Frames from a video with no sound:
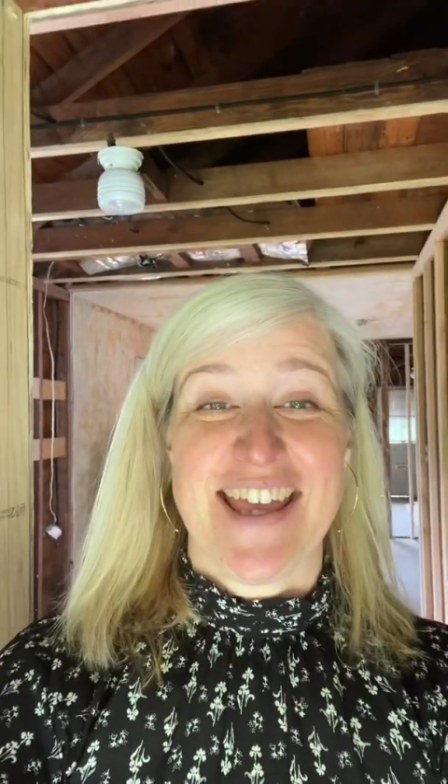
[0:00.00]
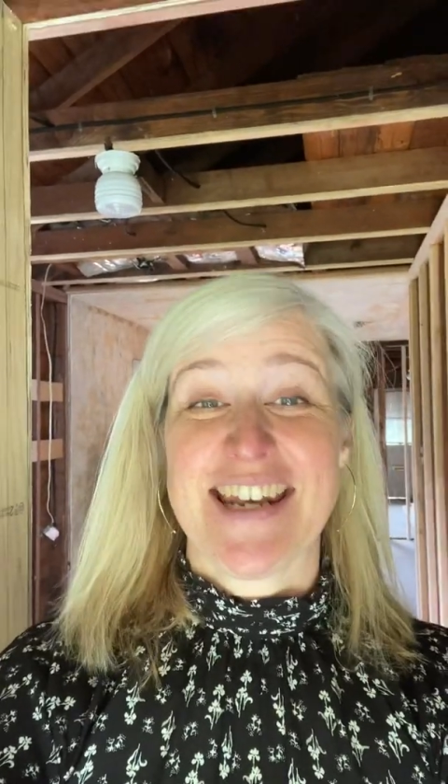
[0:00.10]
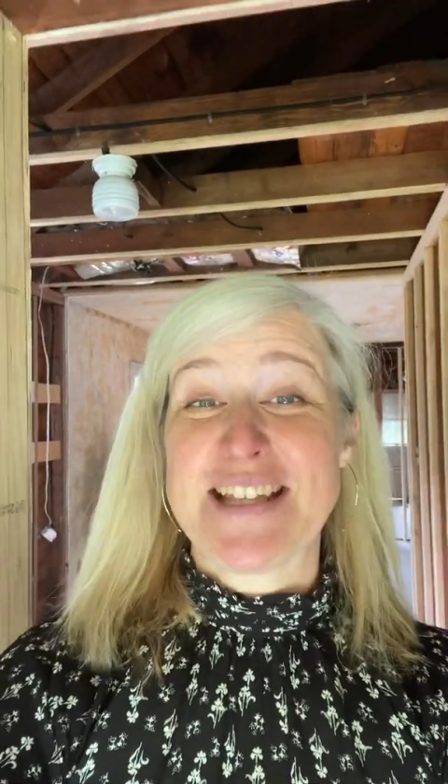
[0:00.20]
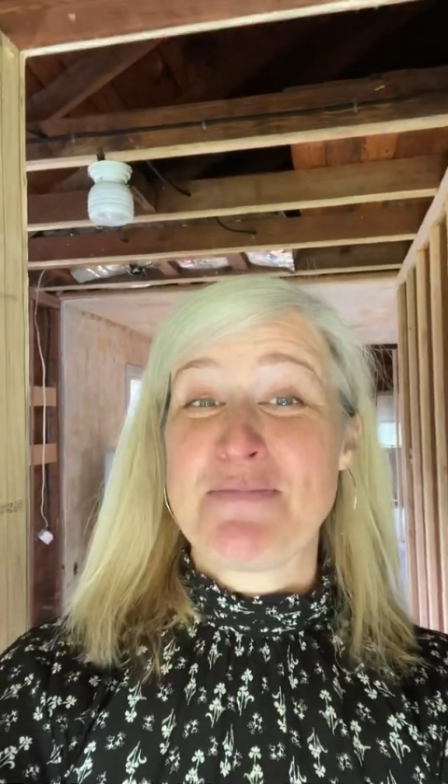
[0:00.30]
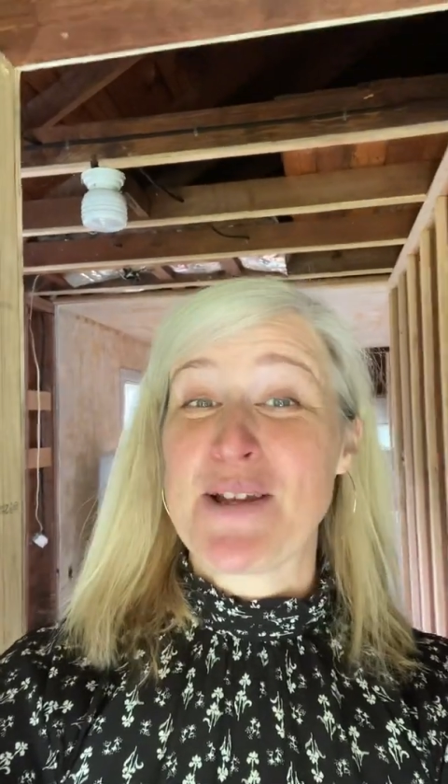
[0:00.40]

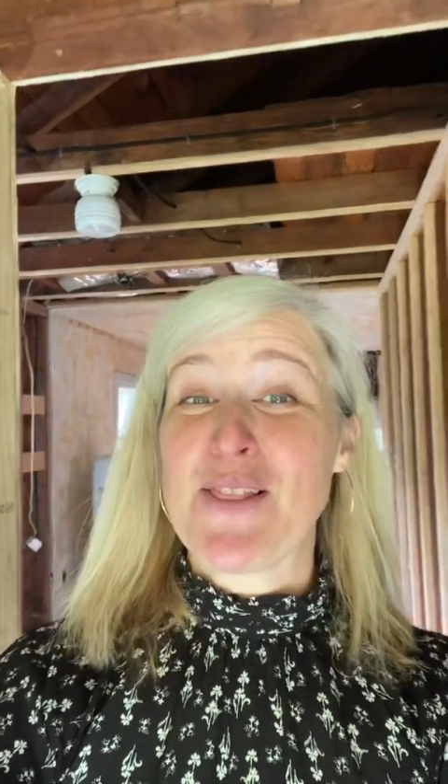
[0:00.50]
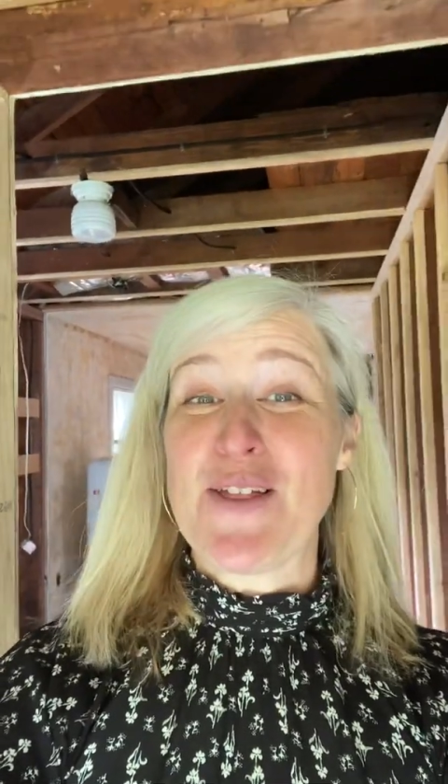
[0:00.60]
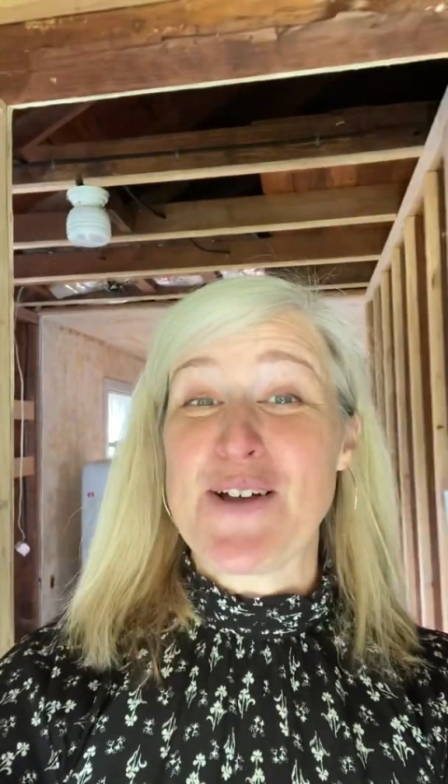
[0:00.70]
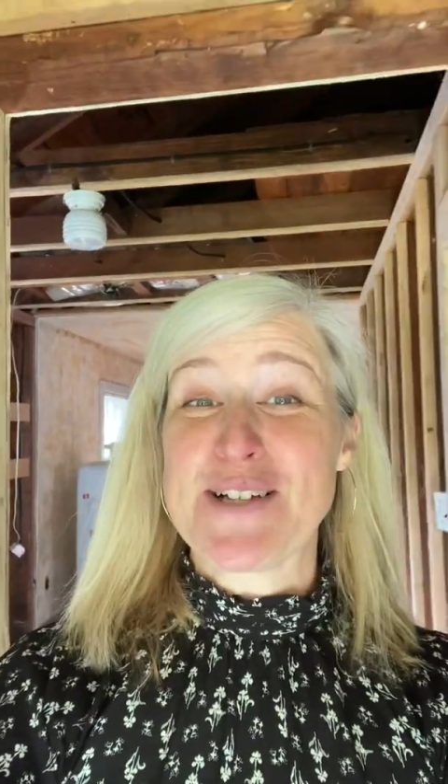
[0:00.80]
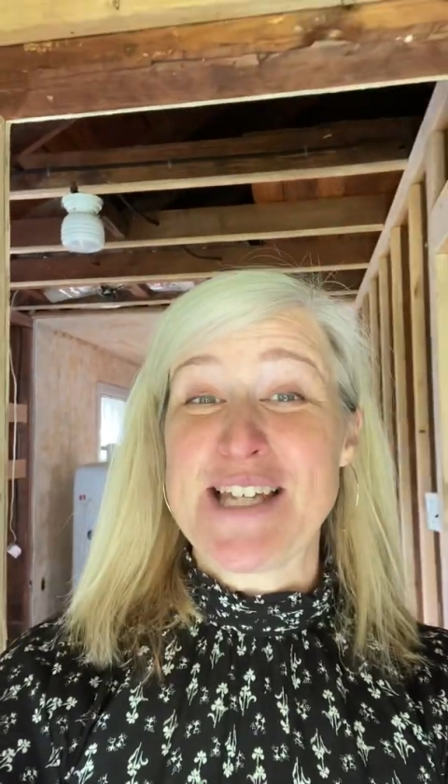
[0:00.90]
and it's been a
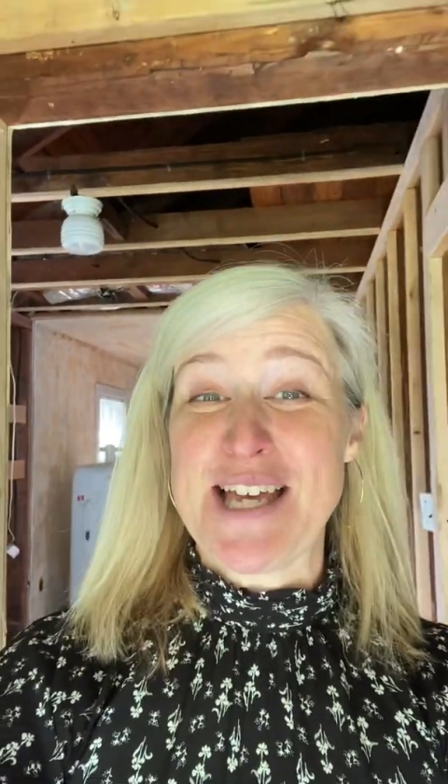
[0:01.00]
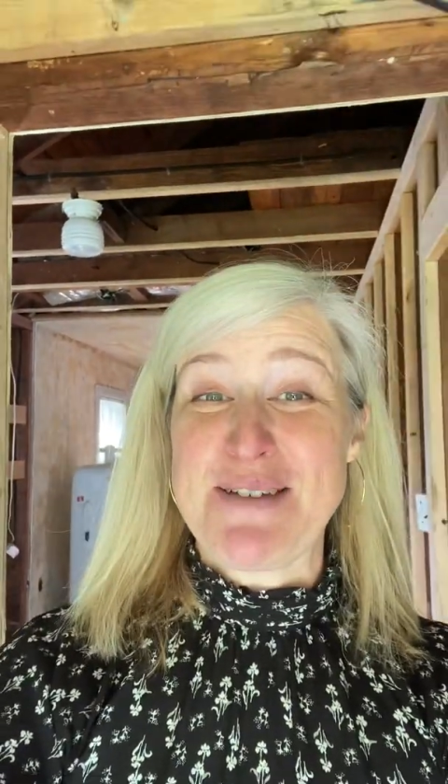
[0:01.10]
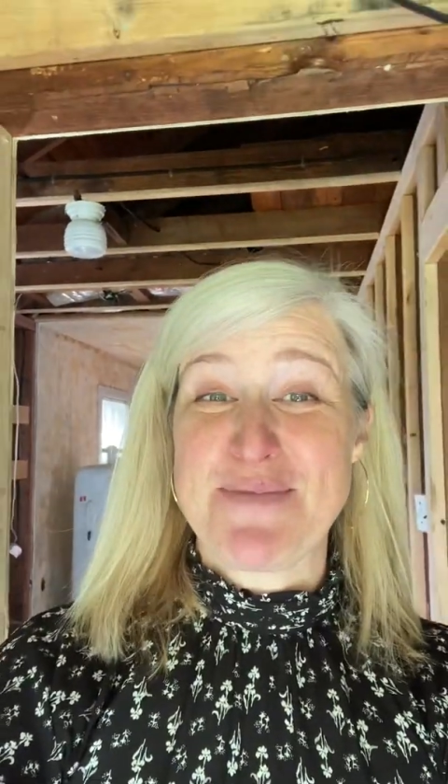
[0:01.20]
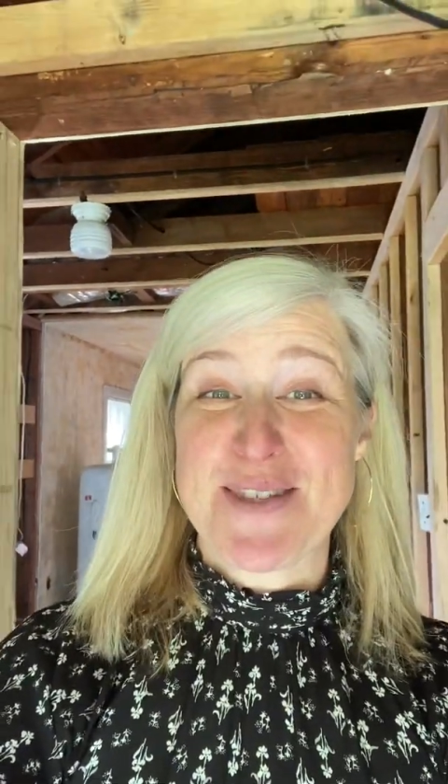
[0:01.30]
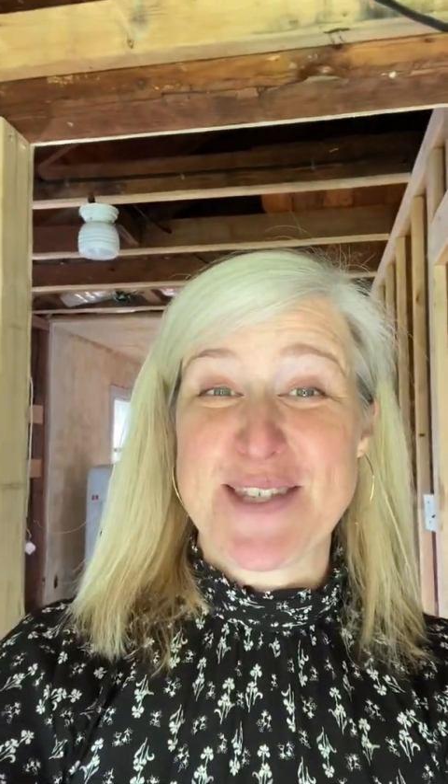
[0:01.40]
long
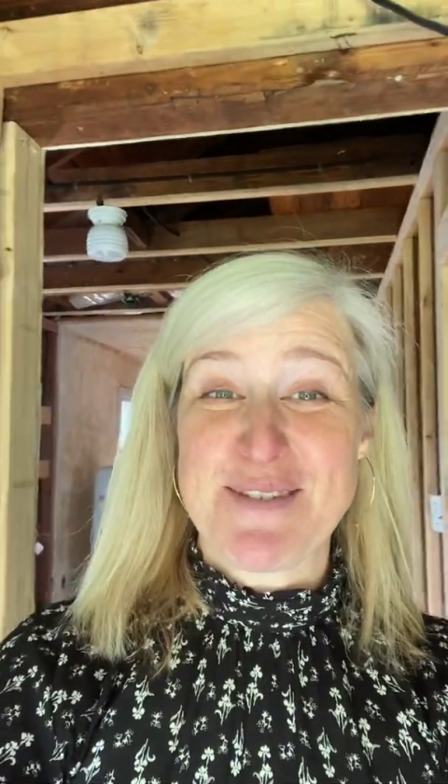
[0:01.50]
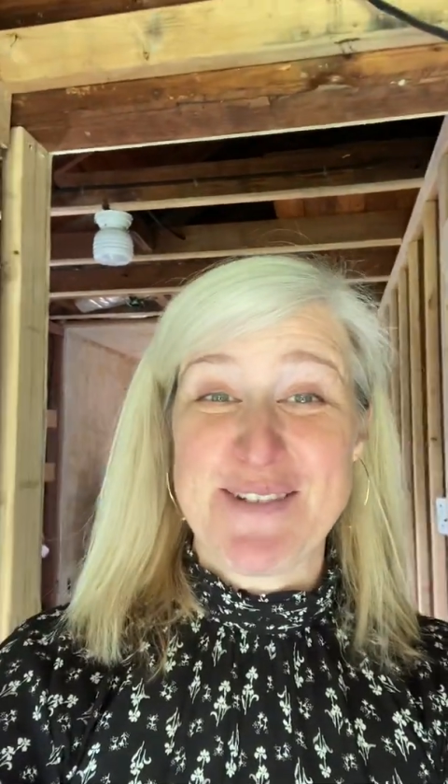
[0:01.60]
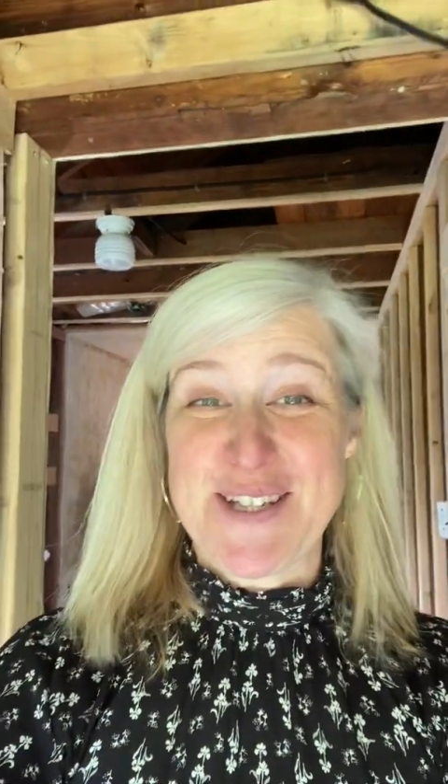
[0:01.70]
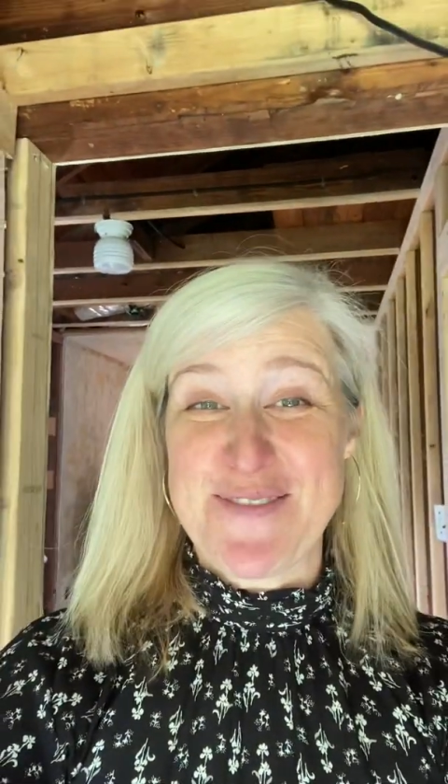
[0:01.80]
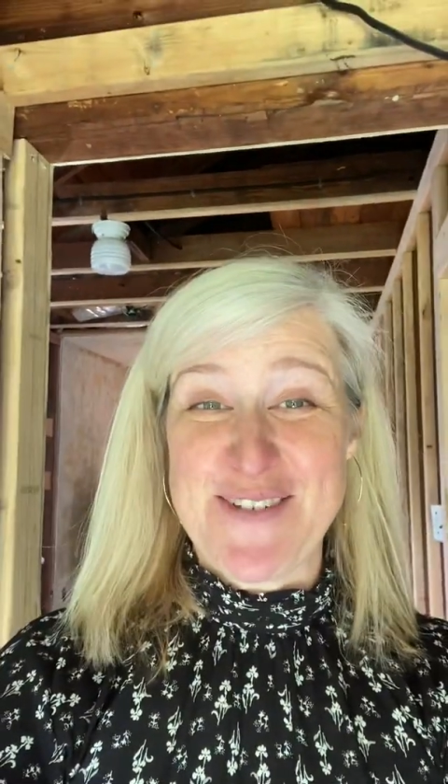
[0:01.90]
time since
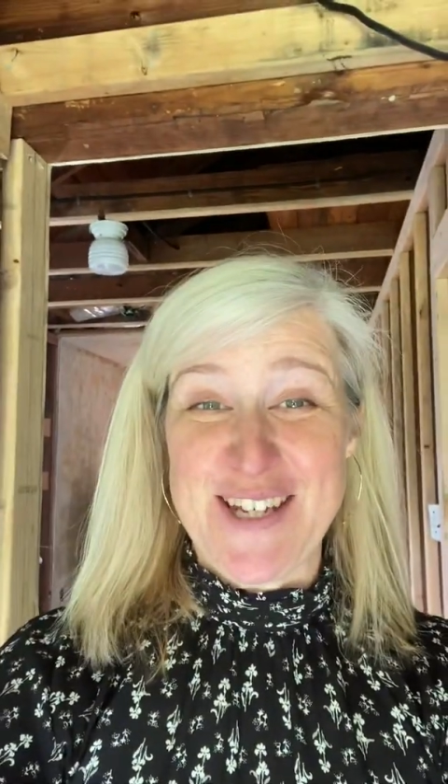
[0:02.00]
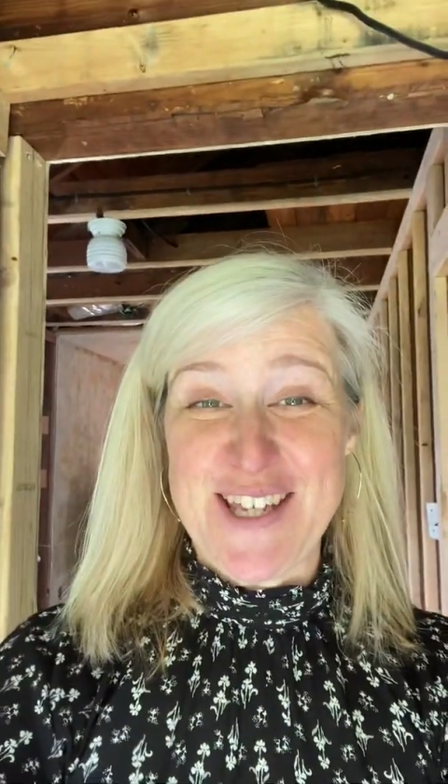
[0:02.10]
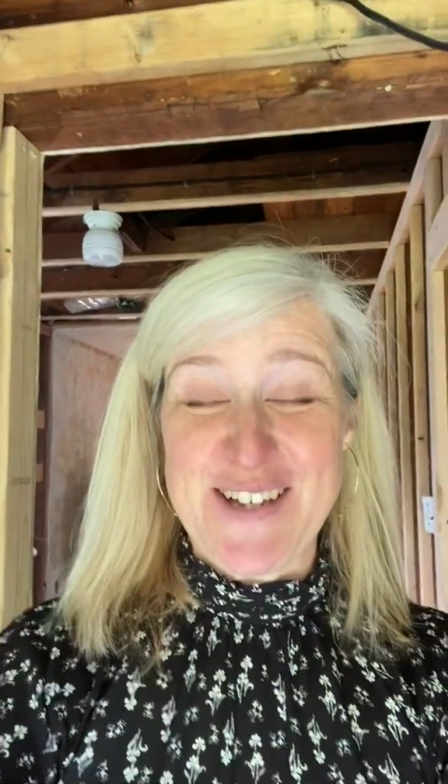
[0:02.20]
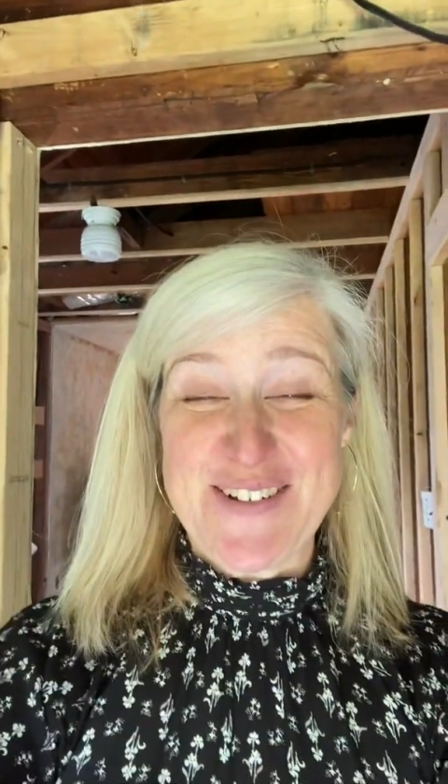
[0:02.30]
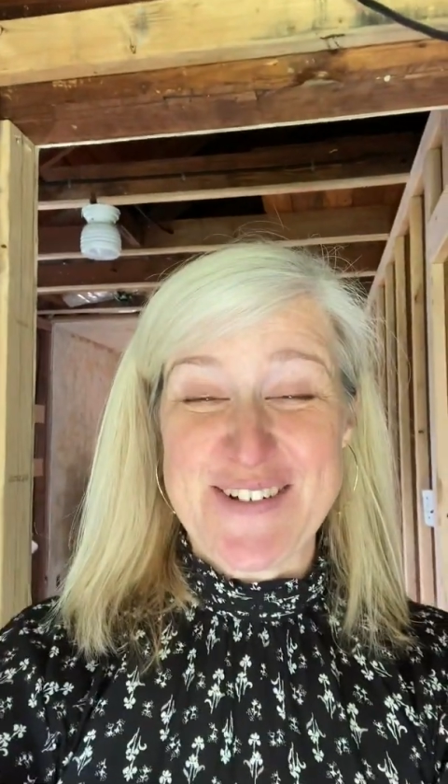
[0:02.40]
I've done a
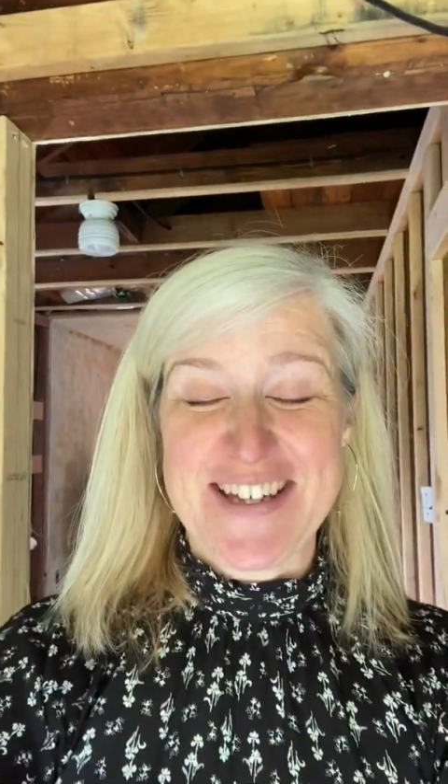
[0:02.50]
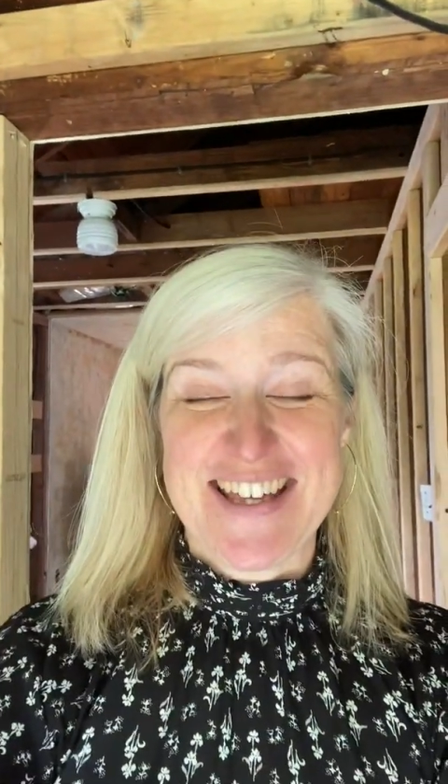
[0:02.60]
video.